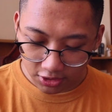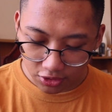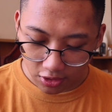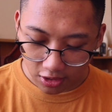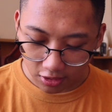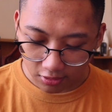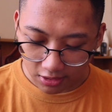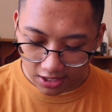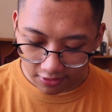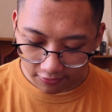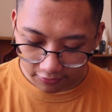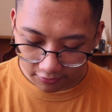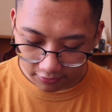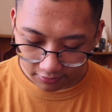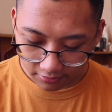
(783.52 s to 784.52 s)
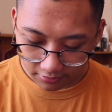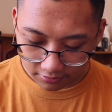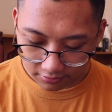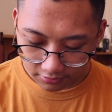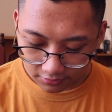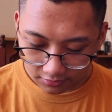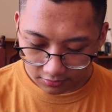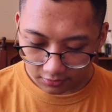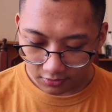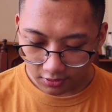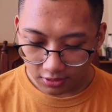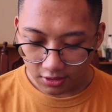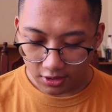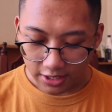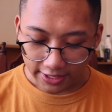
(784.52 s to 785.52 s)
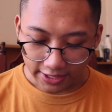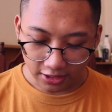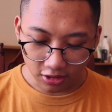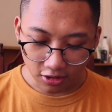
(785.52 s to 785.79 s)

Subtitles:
to draw a graph, it